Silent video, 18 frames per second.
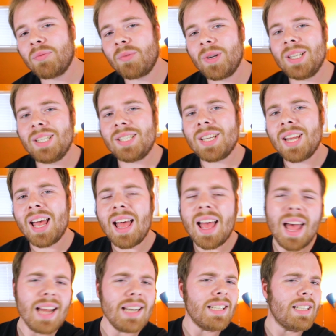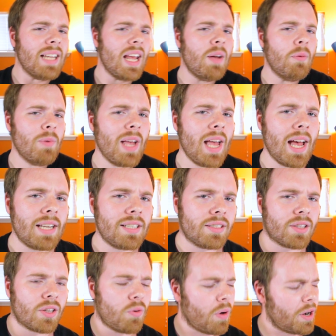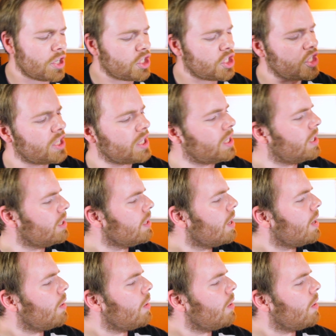Reese, and today we ask the question,